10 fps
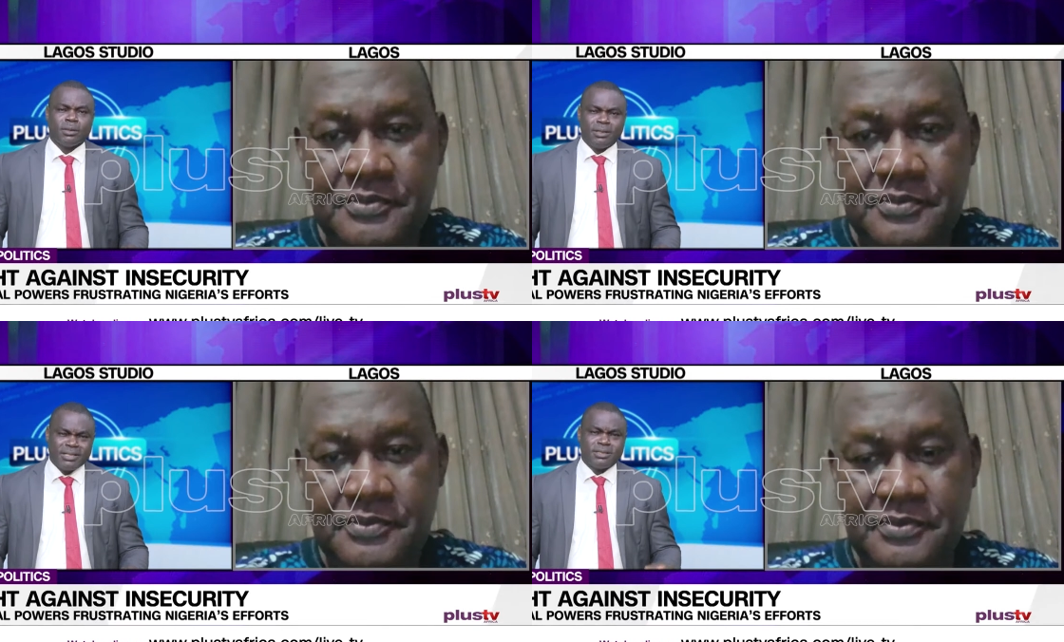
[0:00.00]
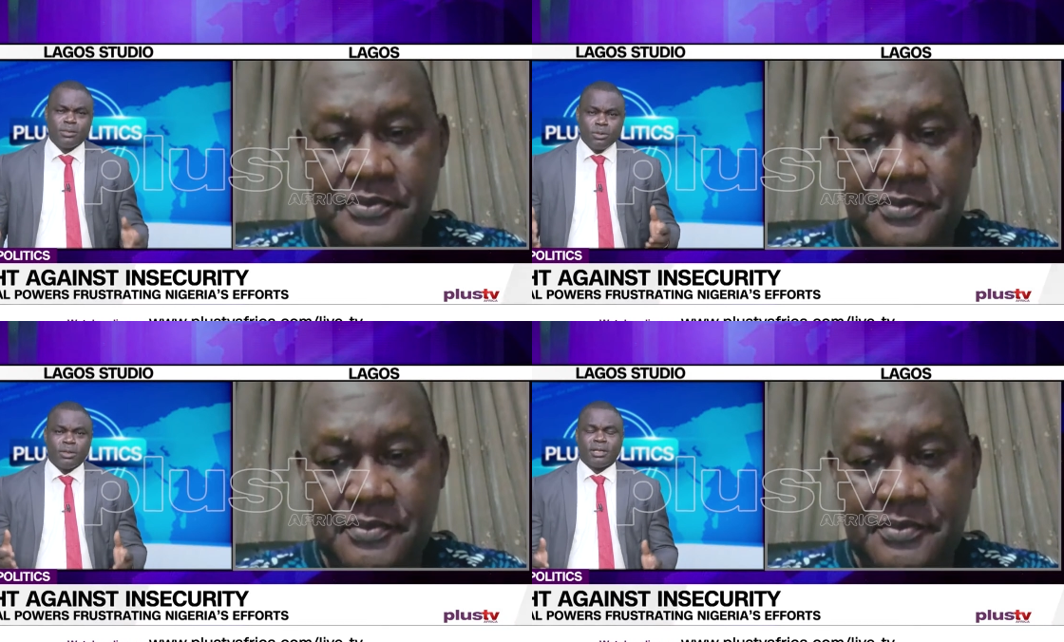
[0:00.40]
Speaker 1: let's
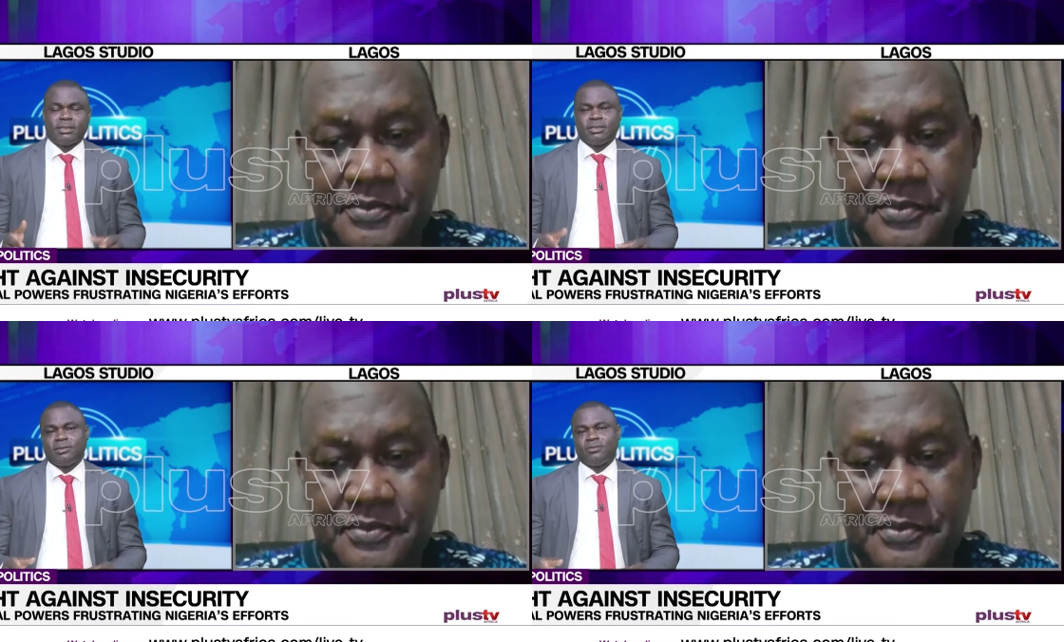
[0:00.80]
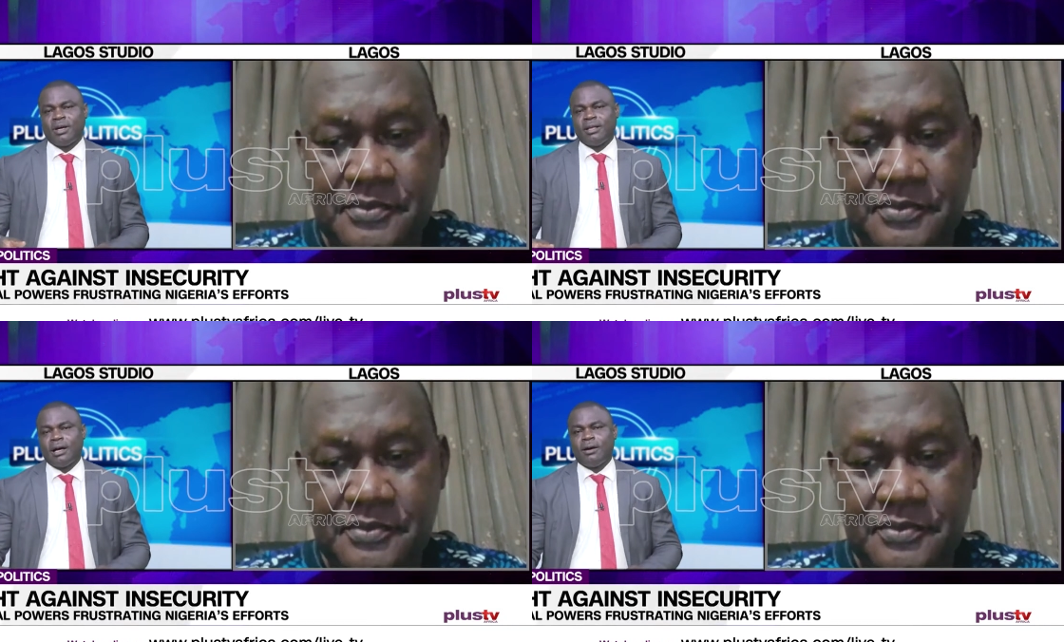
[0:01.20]
look at it,
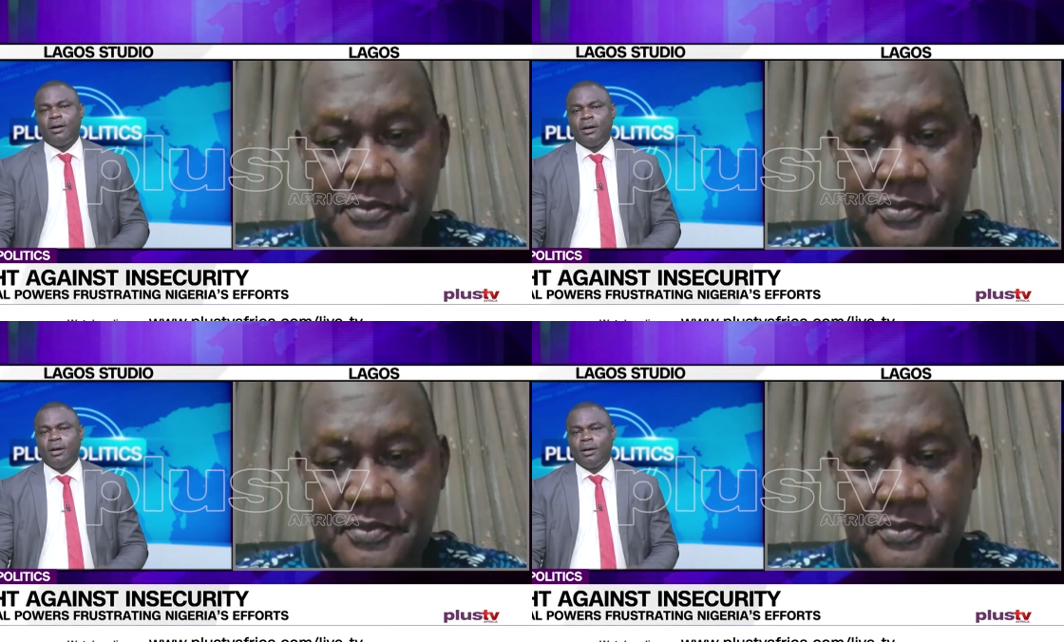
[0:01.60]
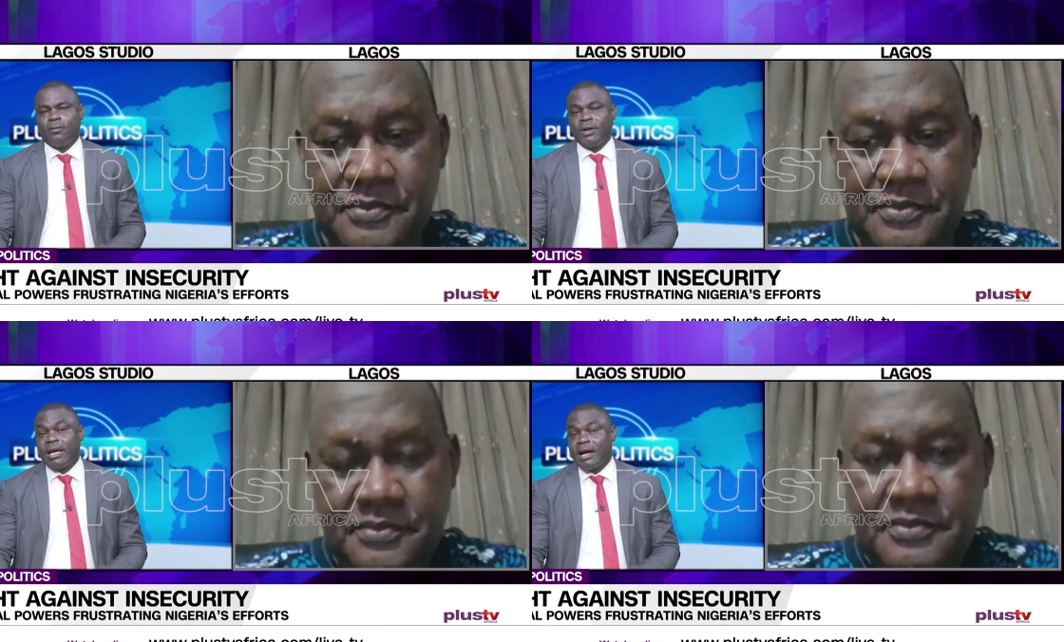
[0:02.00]
whether
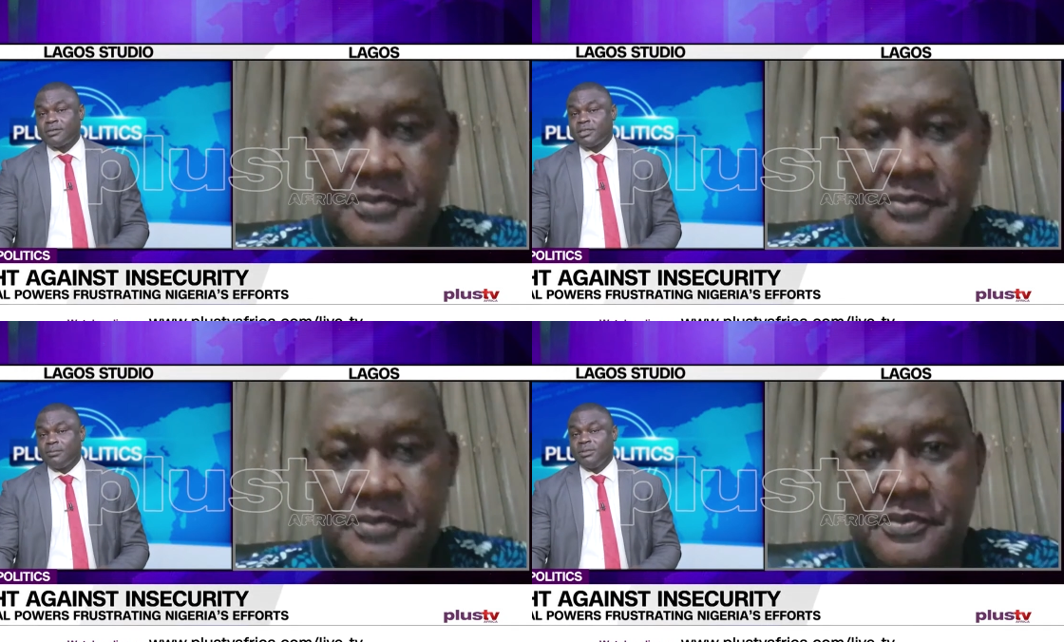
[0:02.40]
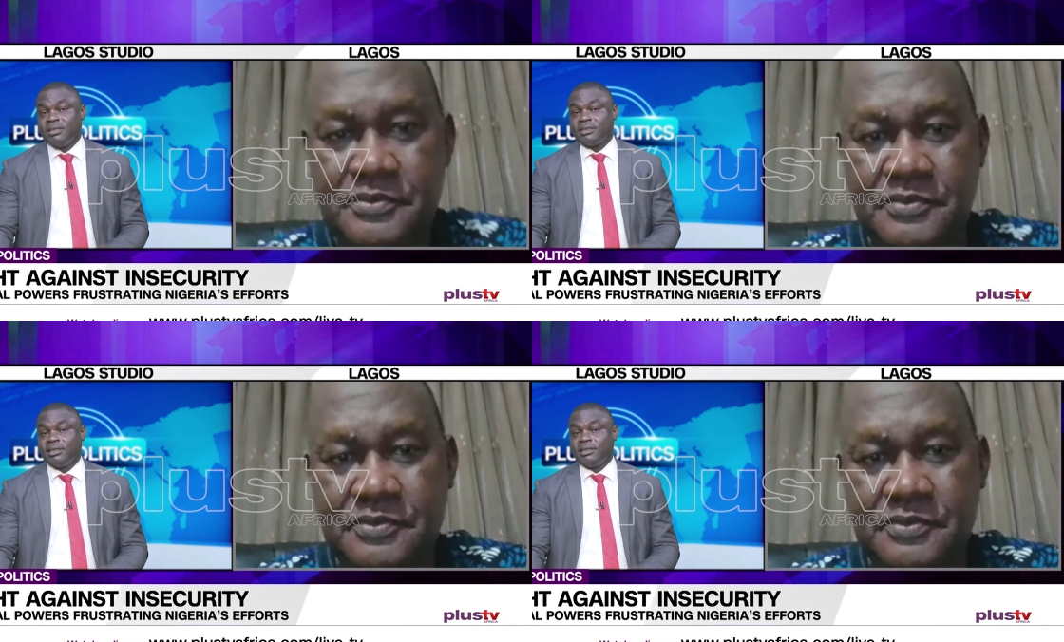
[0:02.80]
we have some
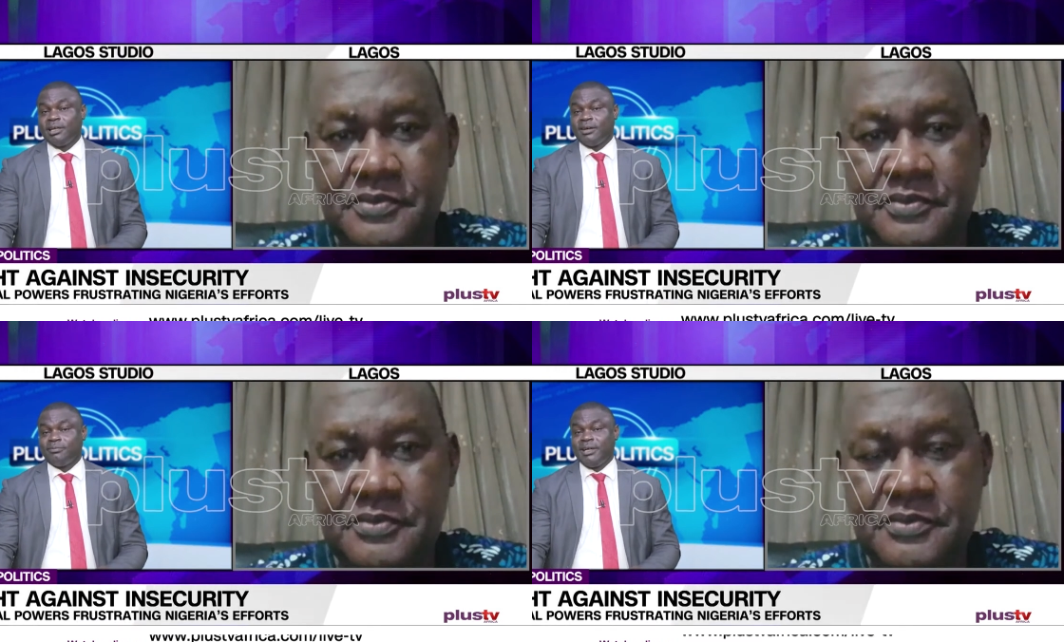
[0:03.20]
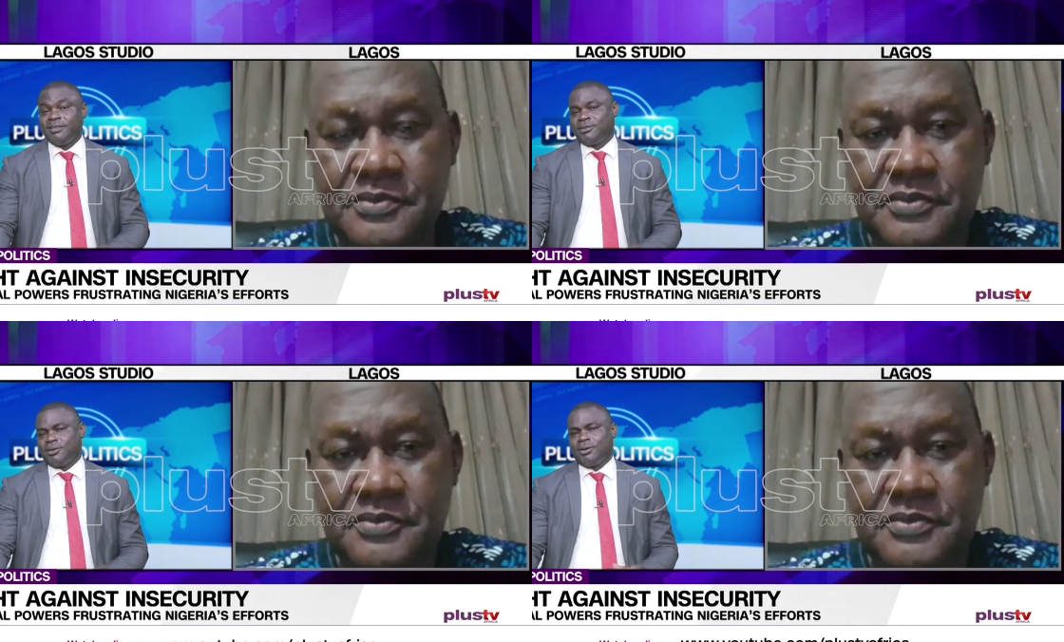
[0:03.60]
listening
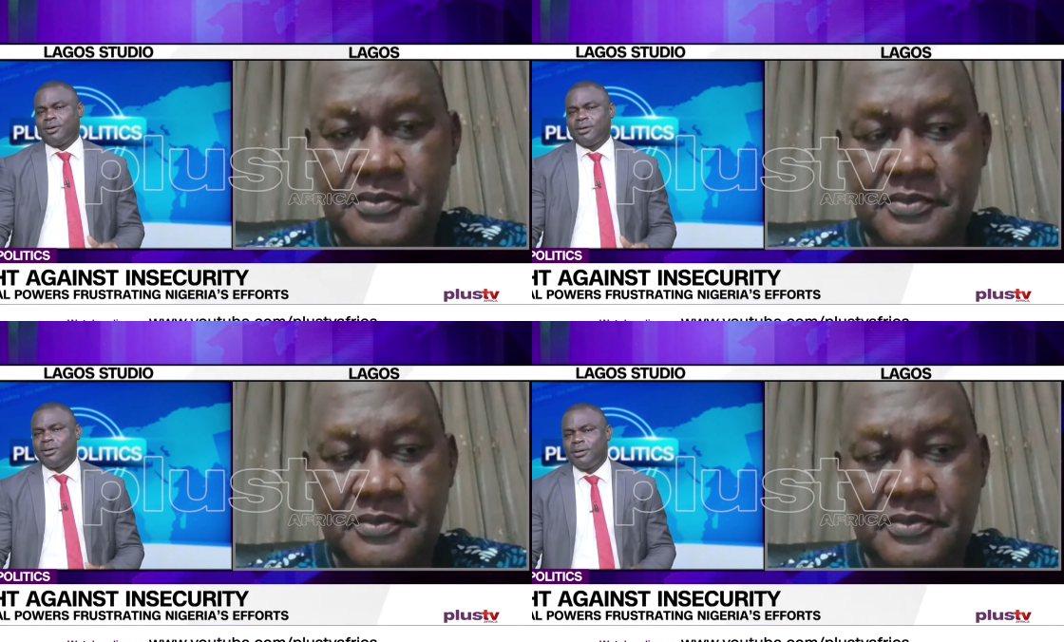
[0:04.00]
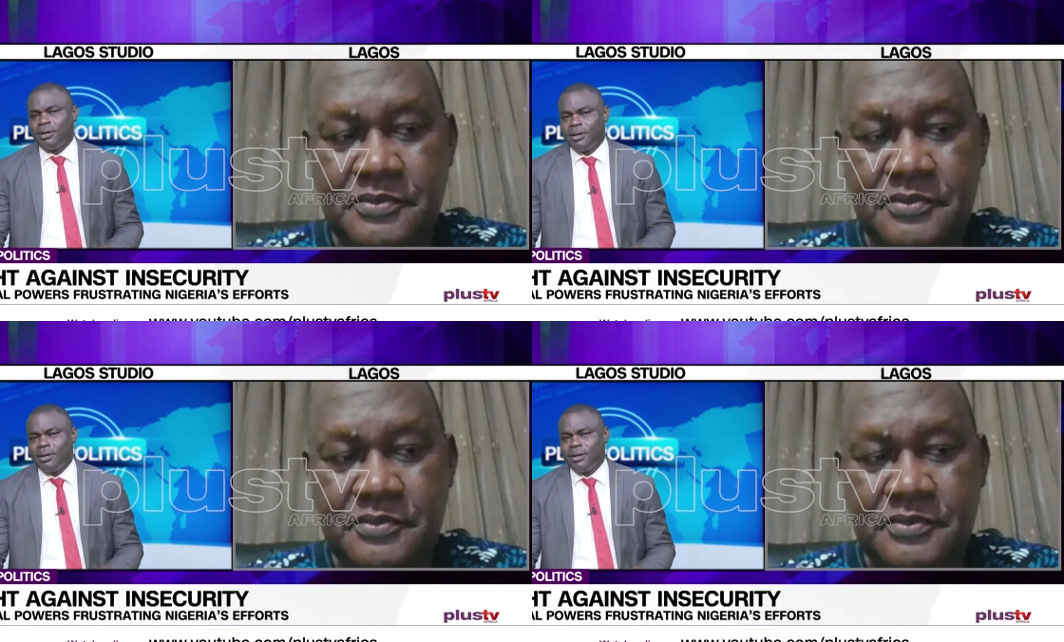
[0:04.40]
government or